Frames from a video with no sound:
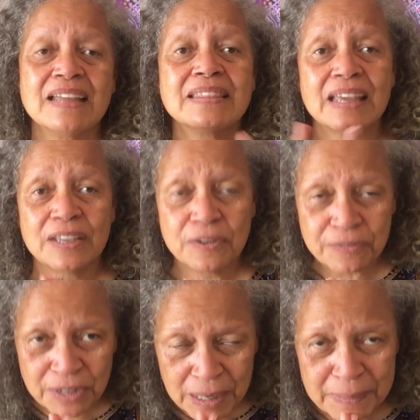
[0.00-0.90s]
Thank you
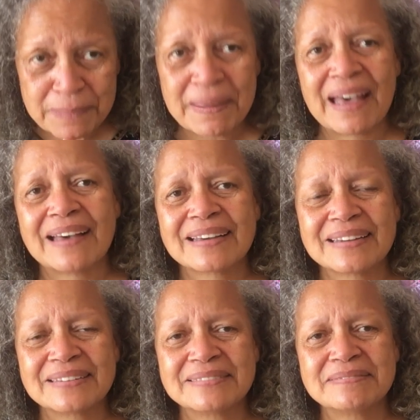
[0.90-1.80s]
for coming back.
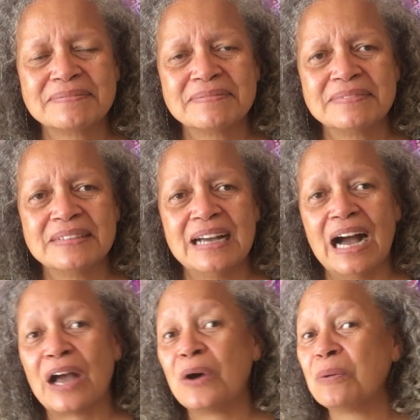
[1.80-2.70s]

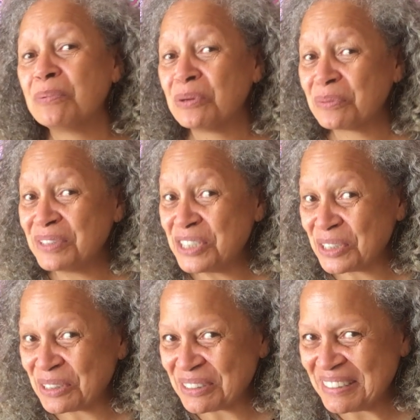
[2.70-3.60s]
I hope you'll
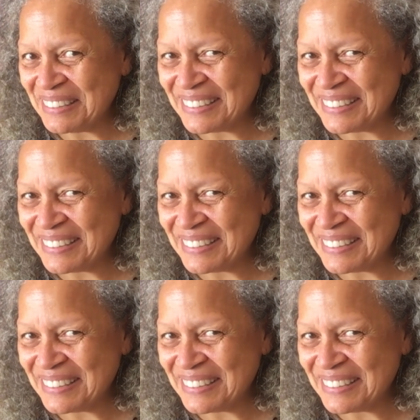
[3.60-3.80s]
return.